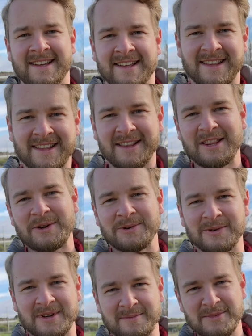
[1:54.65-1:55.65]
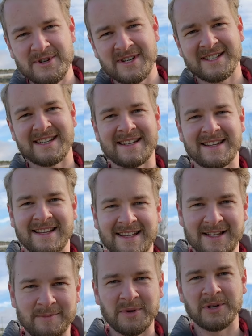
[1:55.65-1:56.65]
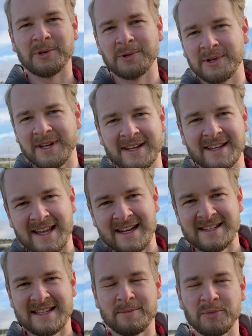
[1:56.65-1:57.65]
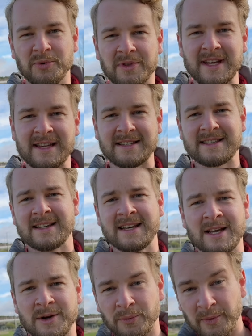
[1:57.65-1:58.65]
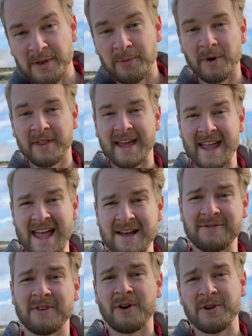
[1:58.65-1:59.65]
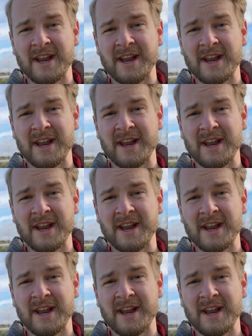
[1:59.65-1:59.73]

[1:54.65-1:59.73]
that the local community can assemble things with what they have on